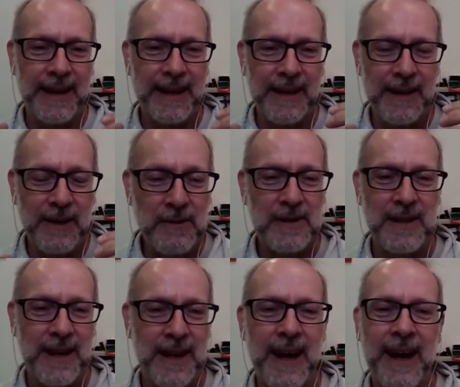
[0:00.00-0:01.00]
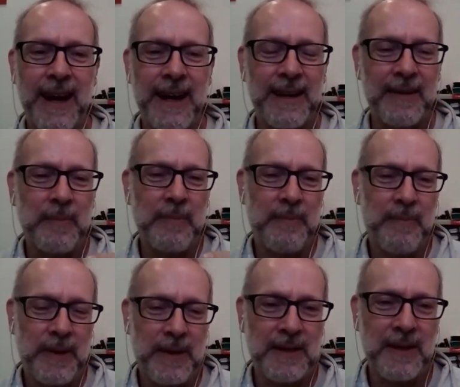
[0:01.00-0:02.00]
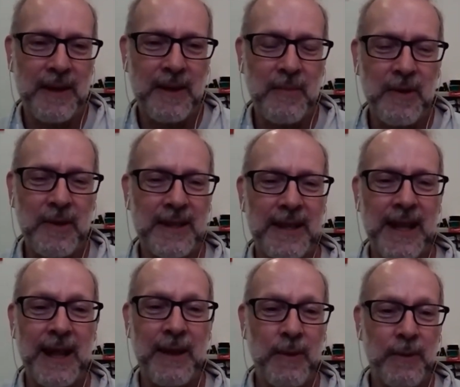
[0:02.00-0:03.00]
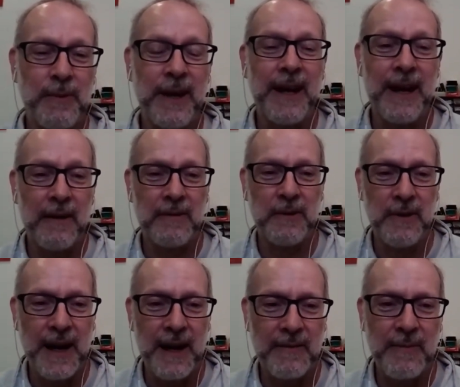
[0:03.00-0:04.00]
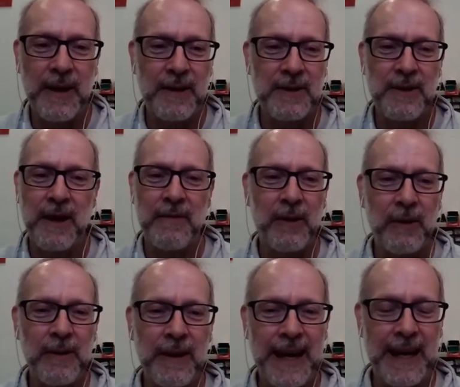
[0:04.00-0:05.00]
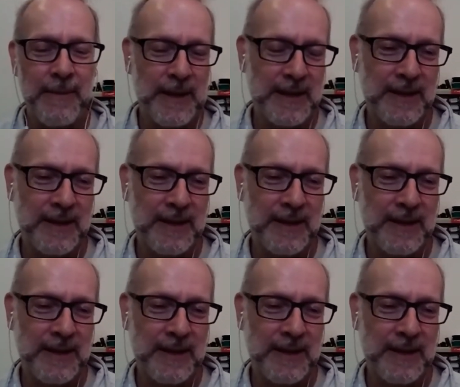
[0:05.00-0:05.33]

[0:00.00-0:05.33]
user and person in the community that we really love to have, because you have all the elements.